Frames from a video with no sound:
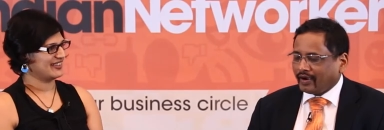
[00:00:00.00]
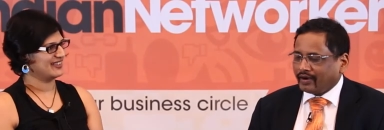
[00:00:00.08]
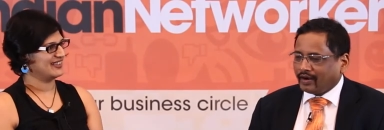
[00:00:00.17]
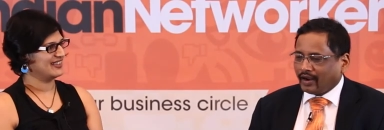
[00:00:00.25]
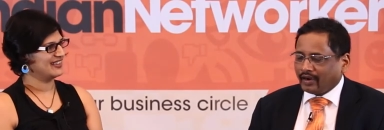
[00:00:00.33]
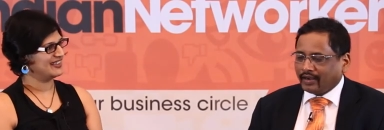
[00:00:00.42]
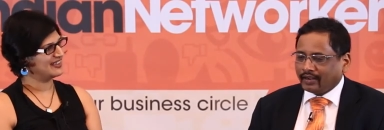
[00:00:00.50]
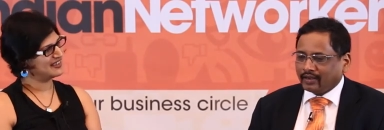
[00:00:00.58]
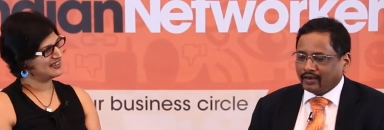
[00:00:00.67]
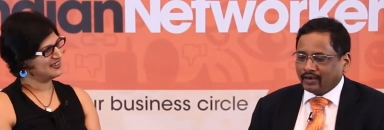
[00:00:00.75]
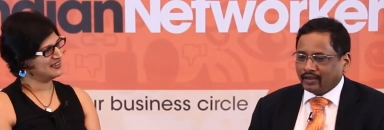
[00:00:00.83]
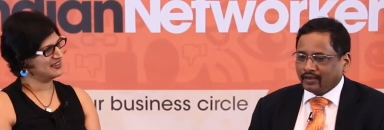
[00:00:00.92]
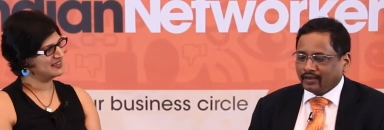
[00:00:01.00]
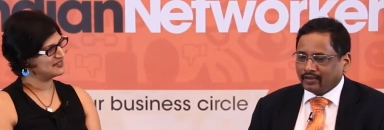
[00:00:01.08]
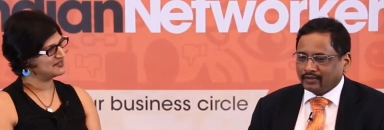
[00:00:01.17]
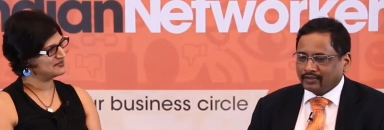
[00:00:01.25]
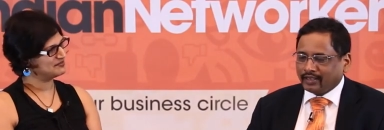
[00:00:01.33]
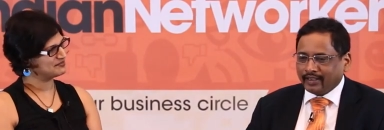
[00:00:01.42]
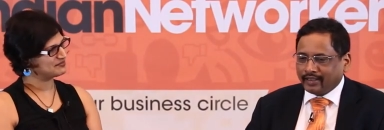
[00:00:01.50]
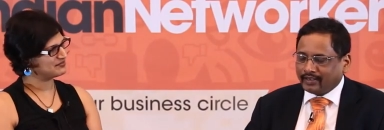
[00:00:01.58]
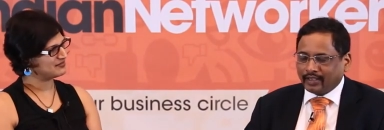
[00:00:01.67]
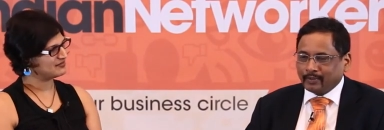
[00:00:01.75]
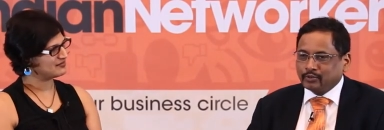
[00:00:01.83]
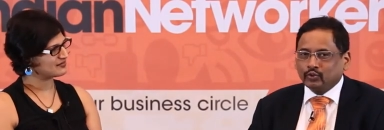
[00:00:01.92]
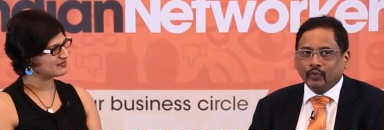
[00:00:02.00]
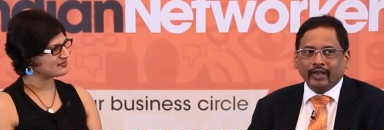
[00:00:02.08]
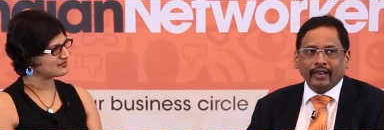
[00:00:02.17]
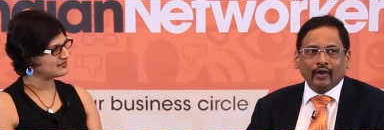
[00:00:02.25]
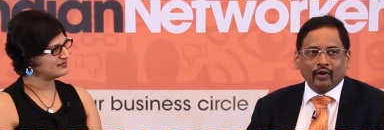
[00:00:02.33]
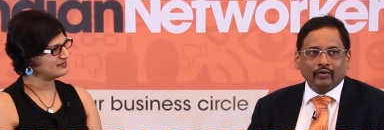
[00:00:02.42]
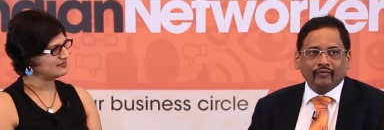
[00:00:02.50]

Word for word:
Speaker 1: read an article, he keeps tweeting on